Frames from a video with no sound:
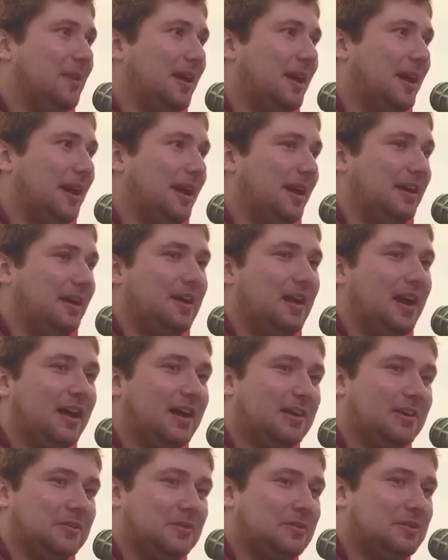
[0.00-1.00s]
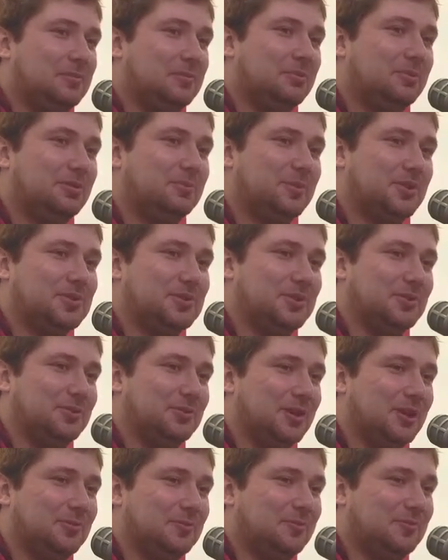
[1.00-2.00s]
But I pretty much
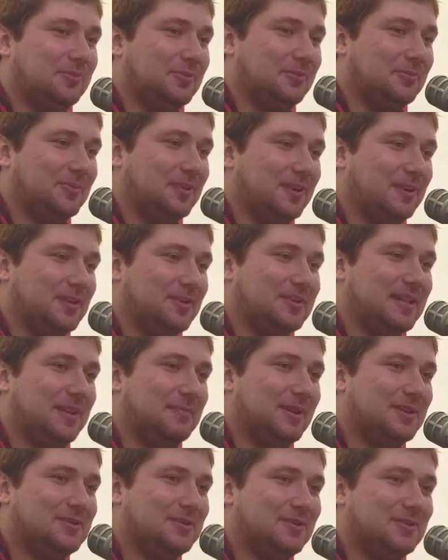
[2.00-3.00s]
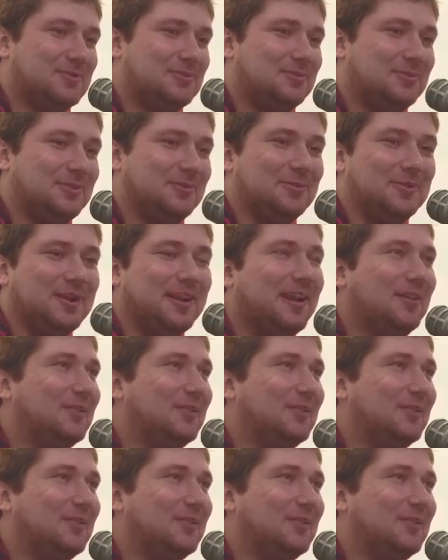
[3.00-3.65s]
grew up from the time I turned 21.